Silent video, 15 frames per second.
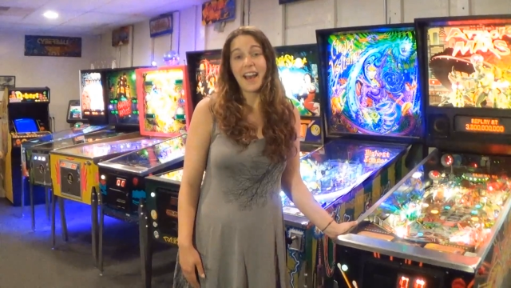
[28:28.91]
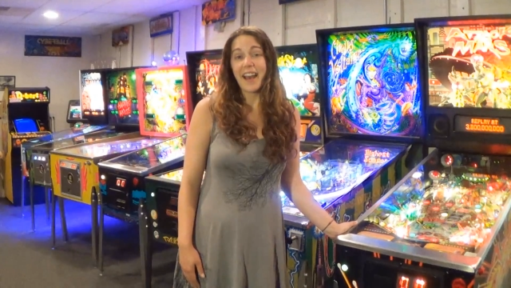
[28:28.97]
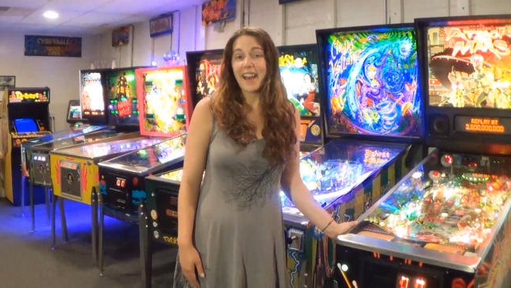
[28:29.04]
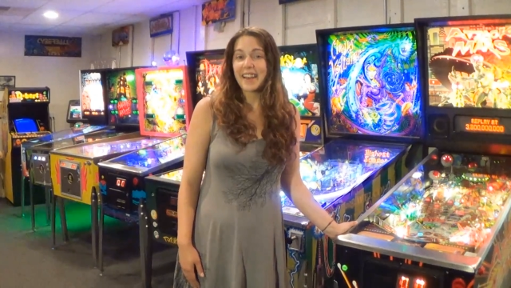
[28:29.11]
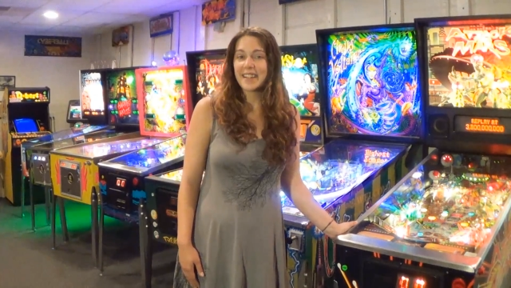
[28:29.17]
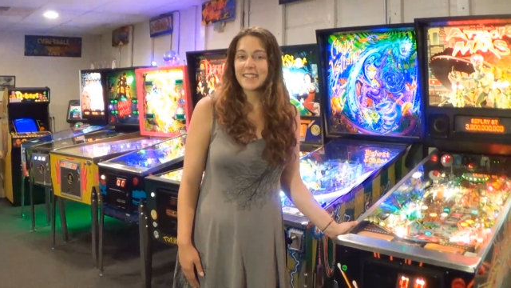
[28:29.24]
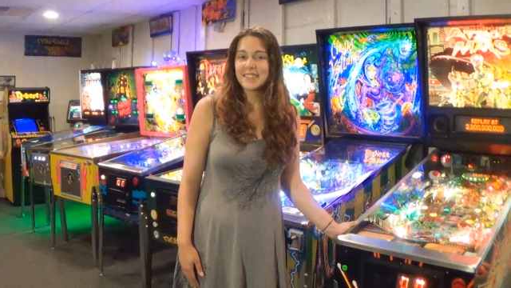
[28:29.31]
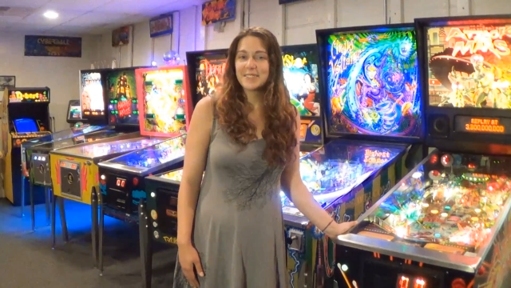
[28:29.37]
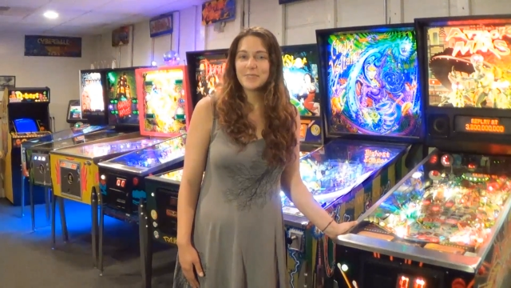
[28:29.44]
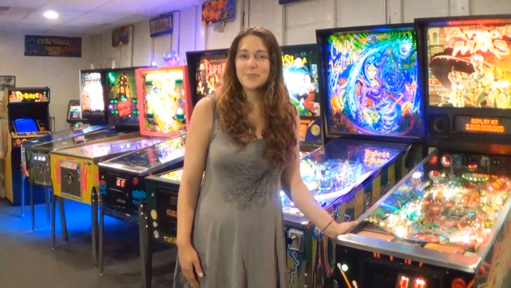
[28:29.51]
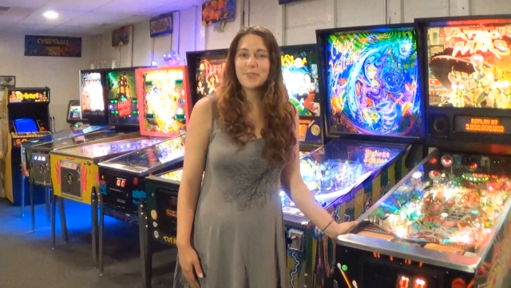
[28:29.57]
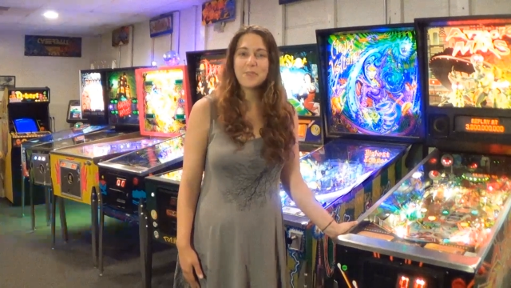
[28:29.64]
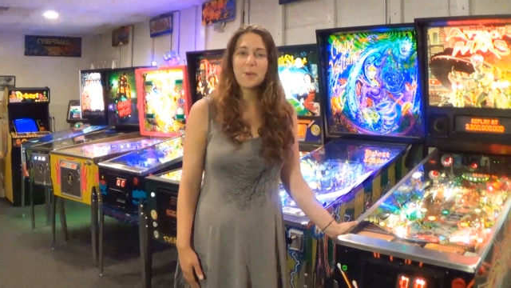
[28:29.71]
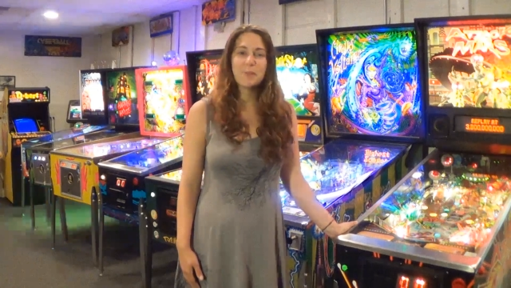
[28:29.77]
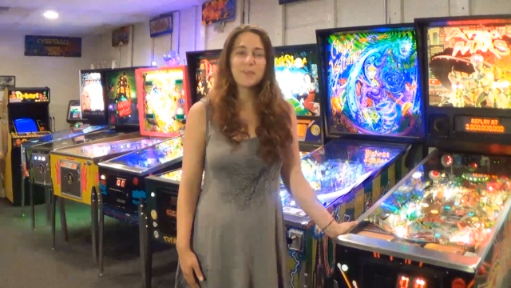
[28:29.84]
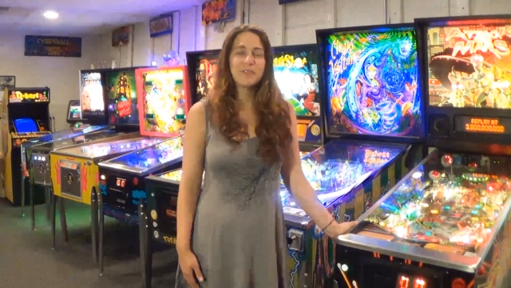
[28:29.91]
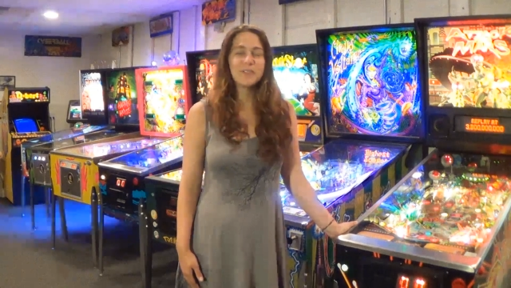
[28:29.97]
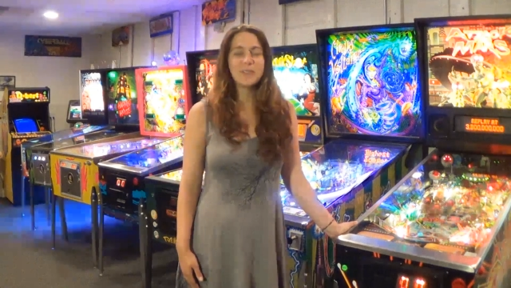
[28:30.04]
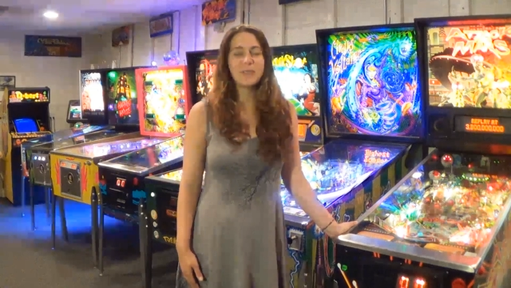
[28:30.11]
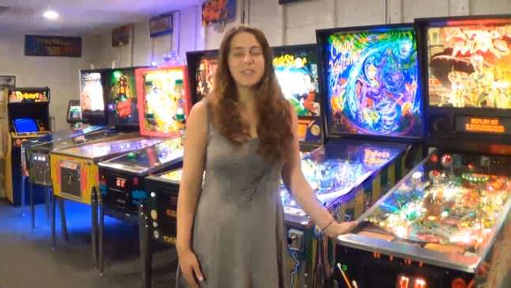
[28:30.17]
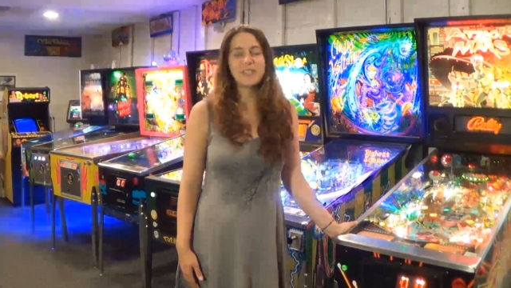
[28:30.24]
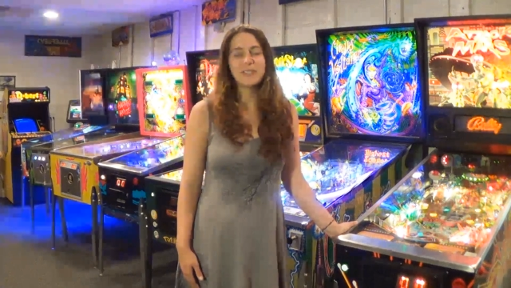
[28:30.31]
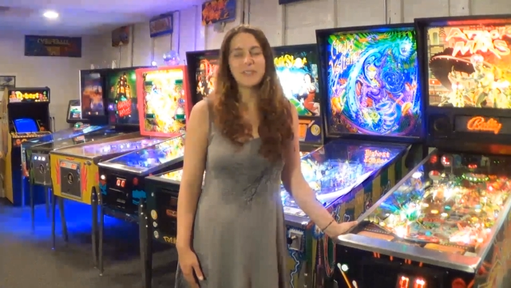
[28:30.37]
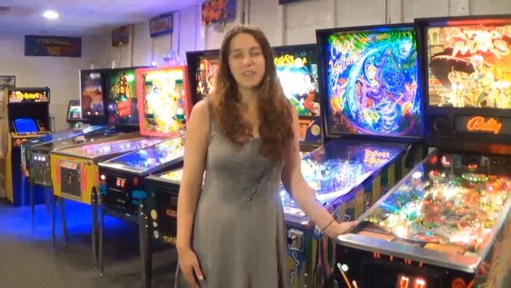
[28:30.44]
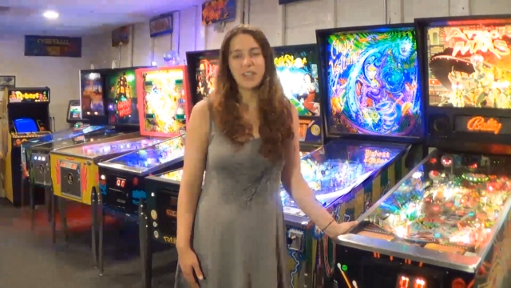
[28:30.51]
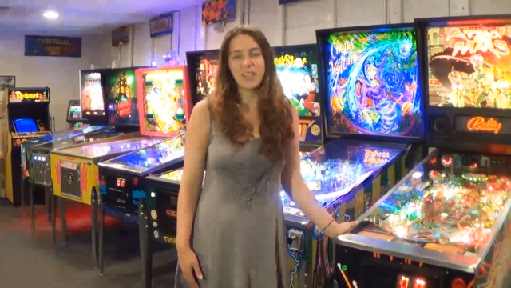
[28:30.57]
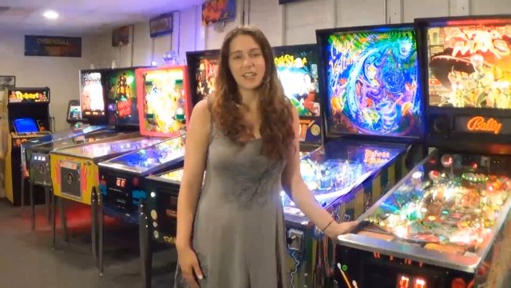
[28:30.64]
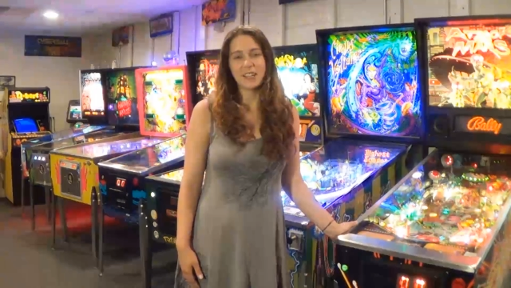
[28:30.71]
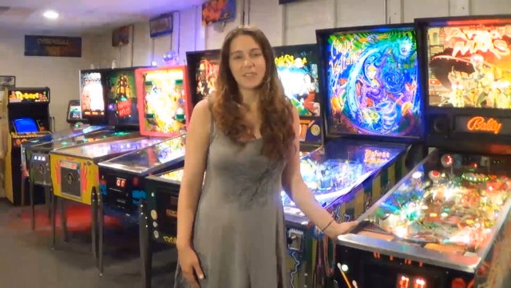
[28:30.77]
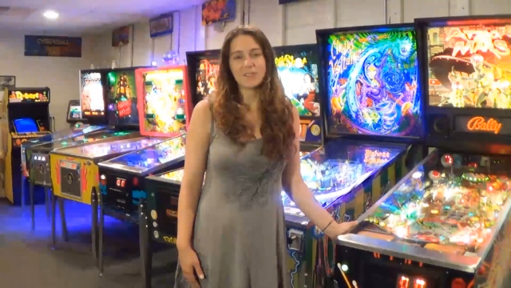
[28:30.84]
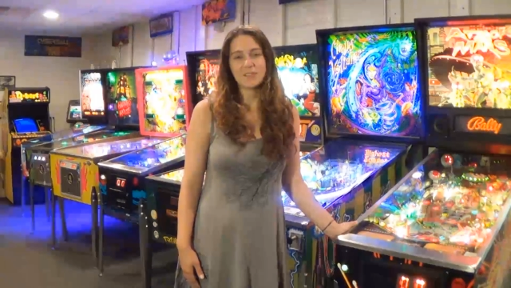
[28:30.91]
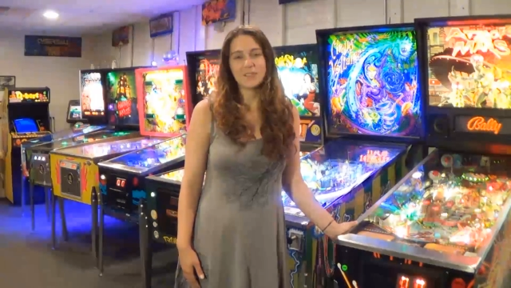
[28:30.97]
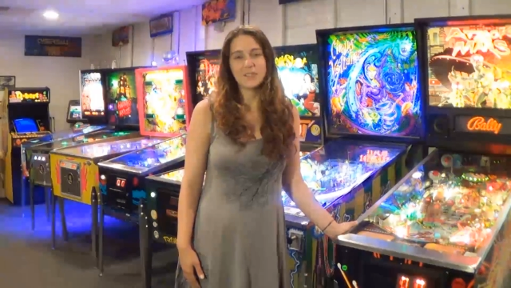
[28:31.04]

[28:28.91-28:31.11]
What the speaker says: Hi, we hope you've enjoyed this video.